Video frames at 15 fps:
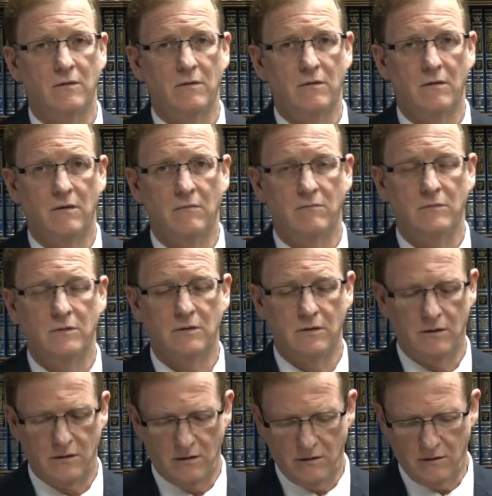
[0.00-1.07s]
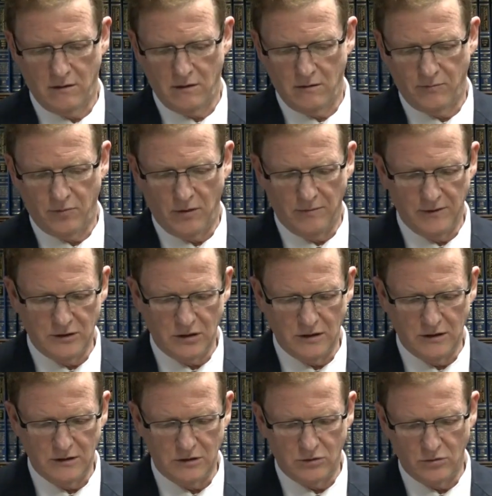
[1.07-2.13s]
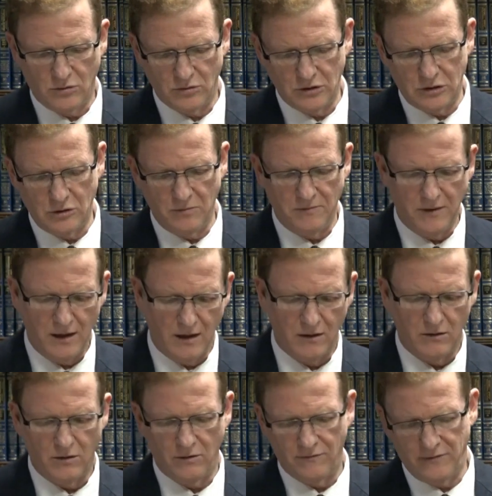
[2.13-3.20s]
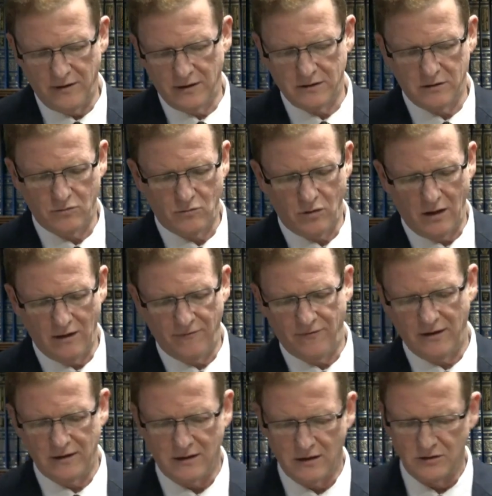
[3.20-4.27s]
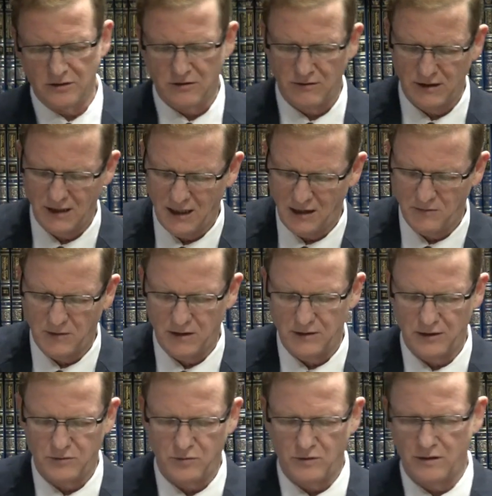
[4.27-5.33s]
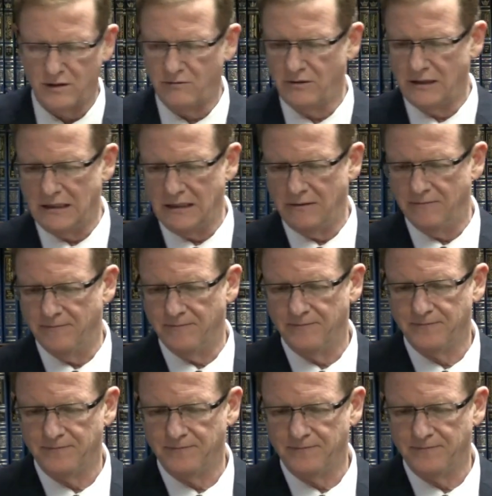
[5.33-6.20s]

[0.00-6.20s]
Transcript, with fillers: The prohibition is to consume meal of this qualified consecrated animal that were redeemed.